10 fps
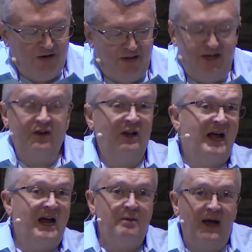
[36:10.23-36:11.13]
They didn't
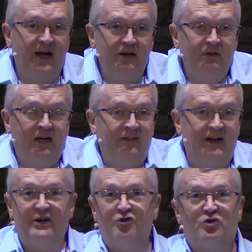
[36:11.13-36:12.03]
lie about it.
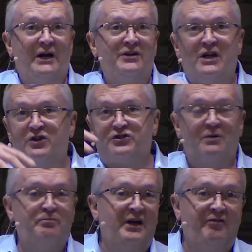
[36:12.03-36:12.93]
They didn't try to tell
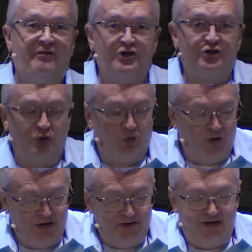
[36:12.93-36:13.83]
some big fish
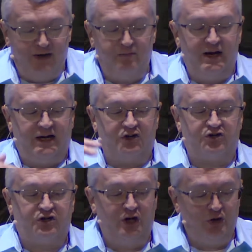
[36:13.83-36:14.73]
story. They didn't make
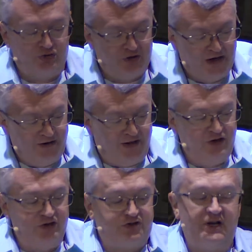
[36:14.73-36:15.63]
excuse.
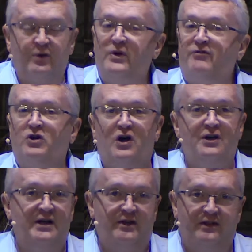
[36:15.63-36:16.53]
They just said, "We've
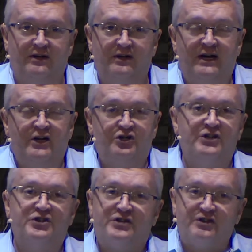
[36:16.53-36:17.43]
caught nothing."
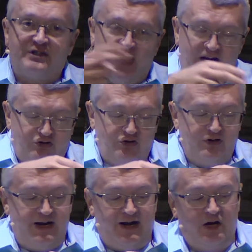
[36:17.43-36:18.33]
Jesus says, "Cast your
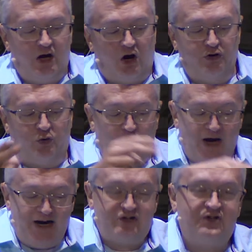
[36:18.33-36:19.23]
net on the
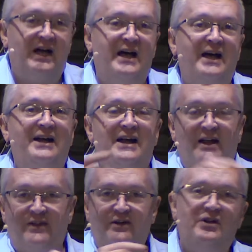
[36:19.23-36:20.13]
right side."
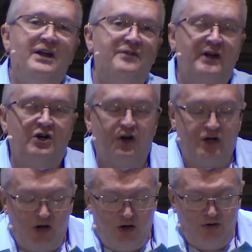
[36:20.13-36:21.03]
And they did. And they
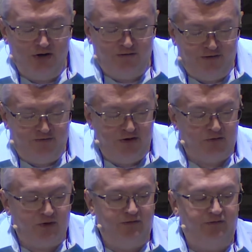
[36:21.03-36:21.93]
caught
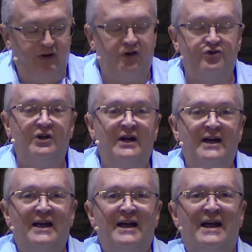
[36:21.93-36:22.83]
153 fish.
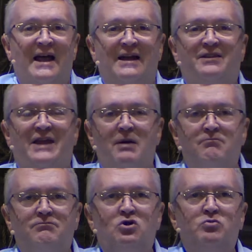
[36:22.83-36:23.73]
And at
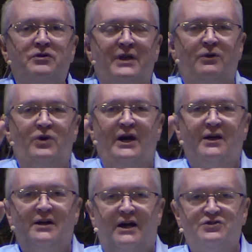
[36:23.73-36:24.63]
that moment, they
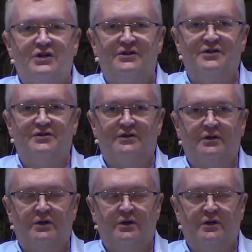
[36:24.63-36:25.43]
recognized Jesus.